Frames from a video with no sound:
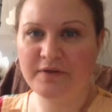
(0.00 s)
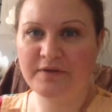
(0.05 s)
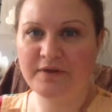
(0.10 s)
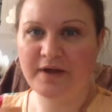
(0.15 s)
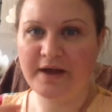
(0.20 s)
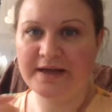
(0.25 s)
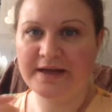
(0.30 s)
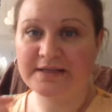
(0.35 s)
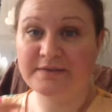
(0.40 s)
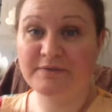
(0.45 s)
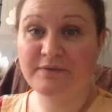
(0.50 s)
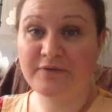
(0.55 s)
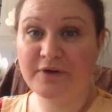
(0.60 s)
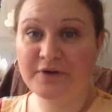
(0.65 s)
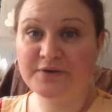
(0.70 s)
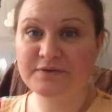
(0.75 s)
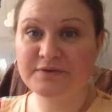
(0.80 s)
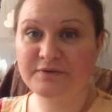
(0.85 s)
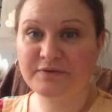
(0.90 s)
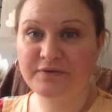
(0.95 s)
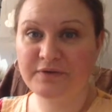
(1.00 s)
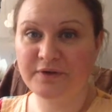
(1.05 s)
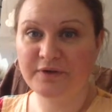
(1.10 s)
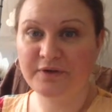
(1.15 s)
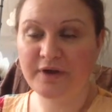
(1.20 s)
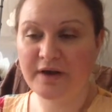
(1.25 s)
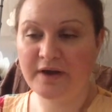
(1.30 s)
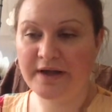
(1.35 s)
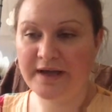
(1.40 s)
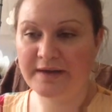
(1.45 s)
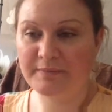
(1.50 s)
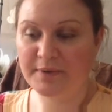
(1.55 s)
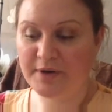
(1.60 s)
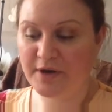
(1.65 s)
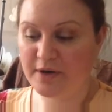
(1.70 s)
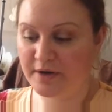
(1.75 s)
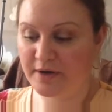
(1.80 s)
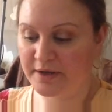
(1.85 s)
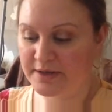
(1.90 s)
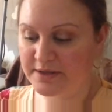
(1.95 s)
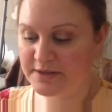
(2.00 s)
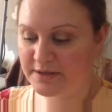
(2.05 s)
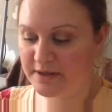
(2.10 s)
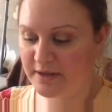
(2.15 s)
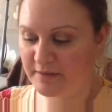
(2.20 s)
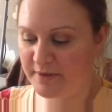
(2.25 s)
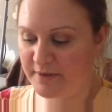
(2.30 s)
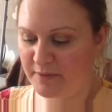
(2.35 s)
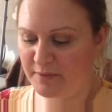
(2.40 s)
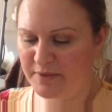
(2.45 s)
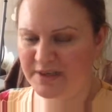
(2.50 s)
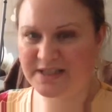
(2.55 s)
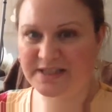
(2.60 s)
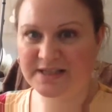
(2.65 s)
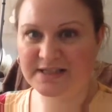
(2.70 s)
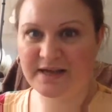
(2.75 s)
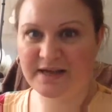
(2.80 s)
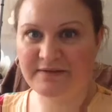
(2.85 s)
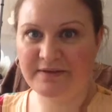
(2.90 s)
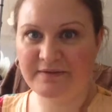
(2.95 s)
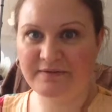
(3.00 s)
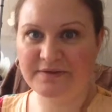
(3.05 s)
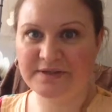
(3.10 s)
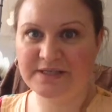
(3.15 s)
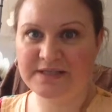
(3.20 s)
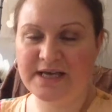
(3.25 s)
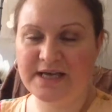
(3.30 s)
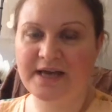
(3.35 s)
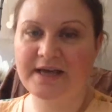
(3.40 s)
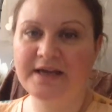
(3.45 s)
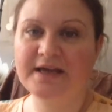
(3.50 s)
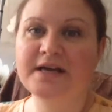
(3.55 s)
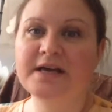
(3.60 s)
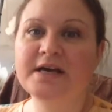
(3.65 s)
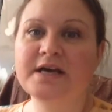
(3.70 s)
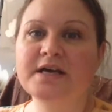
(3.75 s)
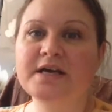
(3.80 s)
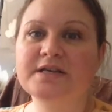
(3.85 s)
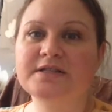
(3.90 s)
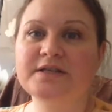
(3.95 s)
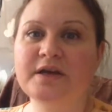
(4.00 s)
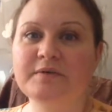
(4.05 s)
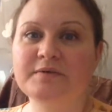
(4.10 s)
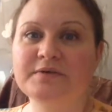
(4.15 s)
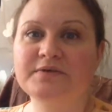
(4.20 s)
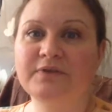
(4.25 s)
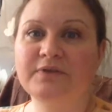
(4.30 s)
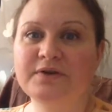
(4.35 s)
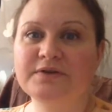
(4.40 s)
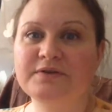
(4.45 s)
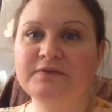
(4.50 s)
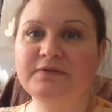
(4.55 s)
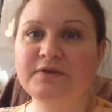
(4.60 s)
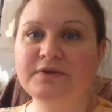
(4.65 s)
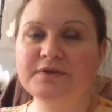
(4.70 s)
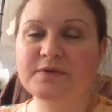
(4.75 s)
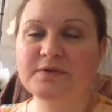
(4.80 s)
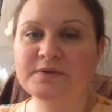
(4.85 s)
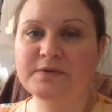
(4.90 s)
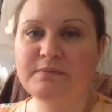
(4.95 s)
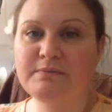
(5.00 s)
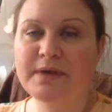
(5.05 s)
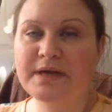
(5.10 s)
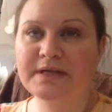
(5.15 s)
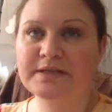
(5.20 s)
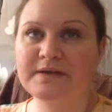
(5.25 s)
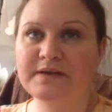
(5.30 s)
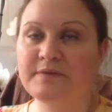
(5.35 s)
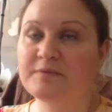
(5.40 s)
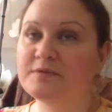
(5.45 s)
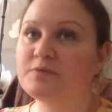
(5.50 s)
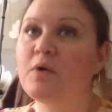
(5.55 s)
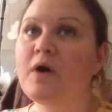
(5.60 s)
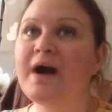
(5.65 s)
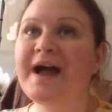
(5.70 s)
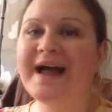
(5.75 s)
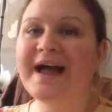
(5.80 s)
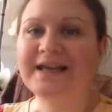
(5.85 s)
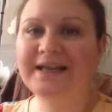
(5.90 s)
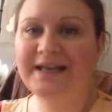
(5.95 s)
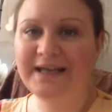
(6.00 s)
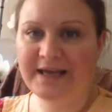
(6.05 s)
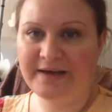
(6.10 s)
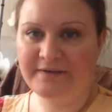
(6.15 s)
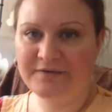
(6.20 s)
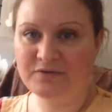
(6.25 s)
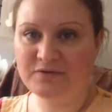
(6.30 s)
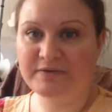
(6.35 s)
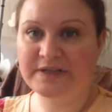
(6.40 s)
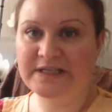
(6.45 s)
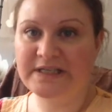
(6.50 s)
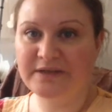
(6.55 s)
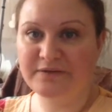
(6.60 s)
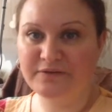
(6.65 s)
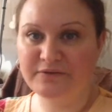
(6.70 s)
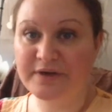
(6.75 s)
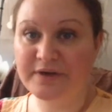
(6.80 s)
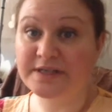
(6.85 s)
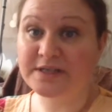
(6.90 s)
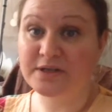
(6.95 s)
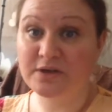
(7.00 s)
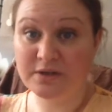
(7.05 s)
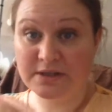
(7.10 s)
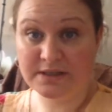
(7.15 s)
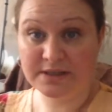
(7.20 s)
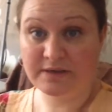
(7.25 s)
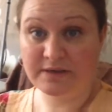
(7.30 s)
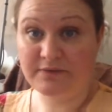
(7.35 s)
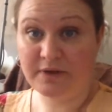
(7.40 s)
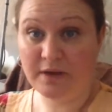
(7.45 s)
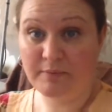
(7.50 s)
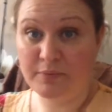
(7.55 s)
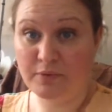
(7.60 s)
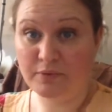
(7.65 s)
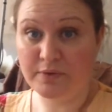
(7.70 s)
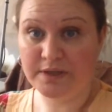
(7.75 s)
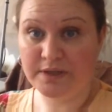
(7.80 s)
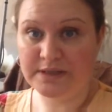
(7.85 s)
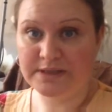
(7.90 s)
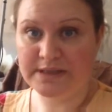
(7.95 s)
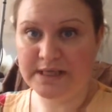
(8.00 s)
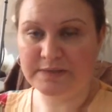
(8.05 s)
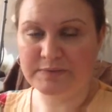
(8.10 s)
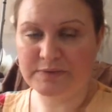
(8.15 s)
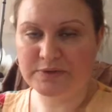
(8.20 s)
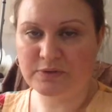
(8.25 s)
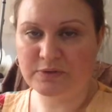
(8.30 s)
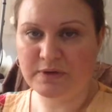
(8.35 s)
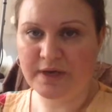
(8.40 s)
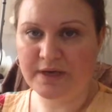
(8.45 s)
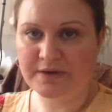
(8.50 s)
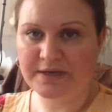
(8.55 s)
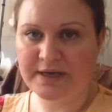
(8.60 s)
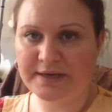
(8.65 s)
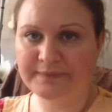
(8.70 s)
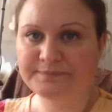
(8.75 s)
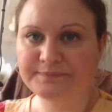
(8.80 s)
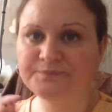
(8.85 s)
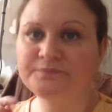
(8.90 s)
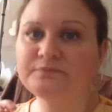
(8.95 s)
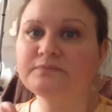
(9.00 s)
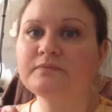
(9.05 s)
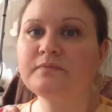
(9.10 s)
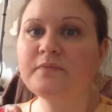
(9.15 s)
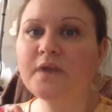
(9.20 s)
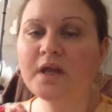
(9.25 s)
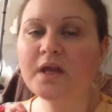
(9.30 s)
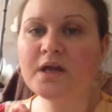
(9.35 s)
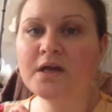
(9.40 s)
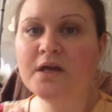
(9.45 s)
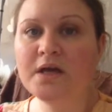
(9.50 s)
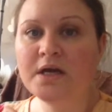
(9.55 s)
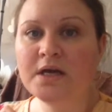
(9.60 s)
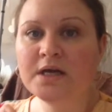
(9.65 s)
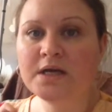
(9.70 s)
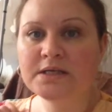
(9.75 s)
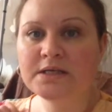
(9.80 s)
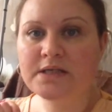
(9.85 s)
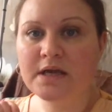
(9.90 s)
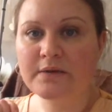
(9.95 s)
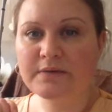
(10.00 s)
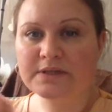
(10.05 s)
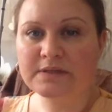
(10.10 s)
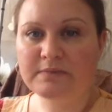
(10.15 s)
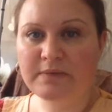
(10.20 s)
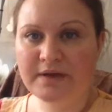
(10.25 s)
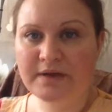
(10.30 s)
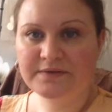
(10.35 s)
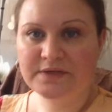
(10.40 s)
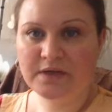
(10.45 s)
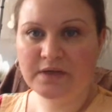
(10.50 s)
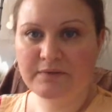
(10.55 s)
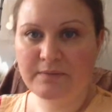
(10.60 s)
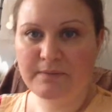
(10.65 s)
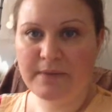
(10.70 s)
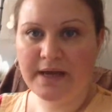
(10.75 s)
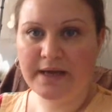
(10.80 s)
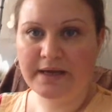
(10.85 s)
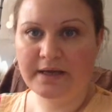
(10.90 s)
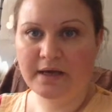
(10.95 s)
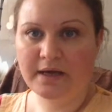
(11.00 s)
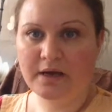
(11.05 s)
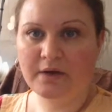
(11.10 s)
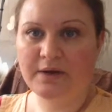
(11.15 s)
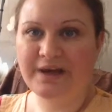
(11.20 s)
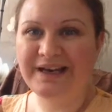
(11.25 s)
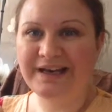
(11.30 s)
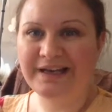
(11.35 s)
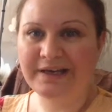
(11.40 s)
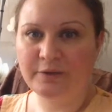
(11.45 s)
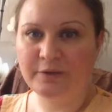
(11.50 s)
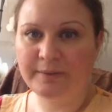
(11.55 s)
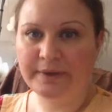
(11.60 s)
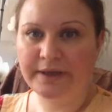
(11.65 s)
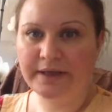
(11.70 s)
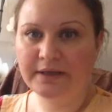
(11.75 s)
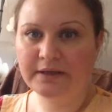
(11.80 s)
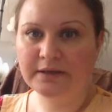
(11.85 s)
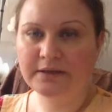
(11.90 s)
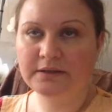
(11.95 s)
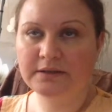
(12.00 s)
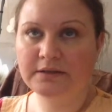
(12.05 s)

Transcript: I had some frozen fruit. I only had bananas and I wanted to save them for today. So it was frozen fruit, so it was a mix, it was what I had left already in the freezer, not the stuff that I bought in the Sainsbury's hall the other day. So there was some leftover mango, a little bit.